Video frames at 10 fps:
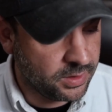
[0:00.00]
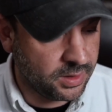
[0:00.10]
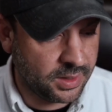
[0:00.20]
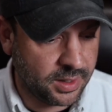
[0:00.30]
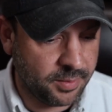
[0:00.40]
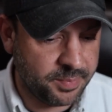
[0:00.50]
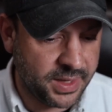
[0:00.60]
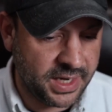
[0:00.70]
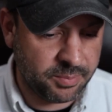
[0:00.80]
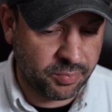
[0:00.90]
And
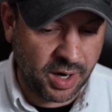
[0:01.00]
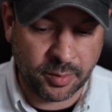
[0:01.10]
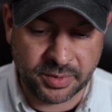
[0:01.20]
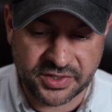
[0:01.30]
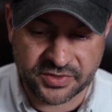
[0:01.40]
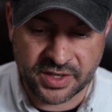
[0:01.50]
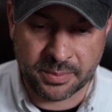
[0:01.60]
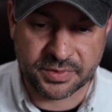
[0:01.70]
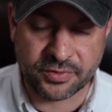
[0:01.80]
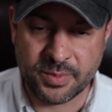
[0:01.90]
it probably
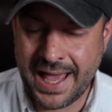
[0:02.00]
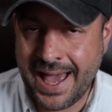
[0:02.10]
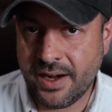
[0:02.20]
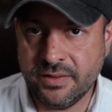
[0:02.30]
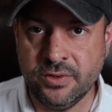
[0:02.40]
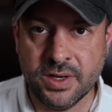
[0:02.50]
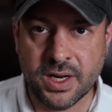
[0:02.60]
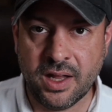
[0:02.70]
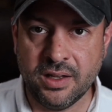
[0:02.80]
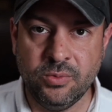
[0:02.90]
stems from an attitude in
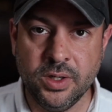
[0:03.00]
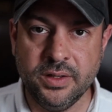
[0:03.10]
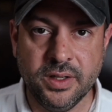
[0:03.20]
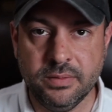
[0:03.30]
Hollywood that,